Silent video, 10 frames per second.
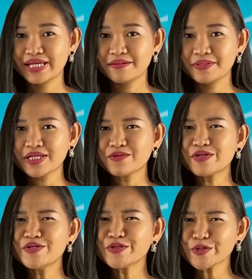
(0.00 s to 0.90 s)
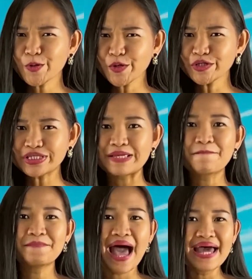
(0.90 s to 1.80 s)
Because we're notoriously
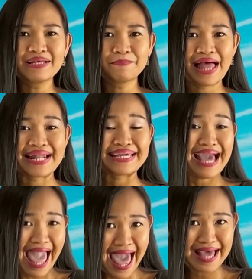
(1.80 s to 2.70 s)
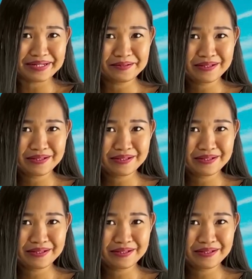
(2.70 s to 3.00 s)
bad at planning ahead,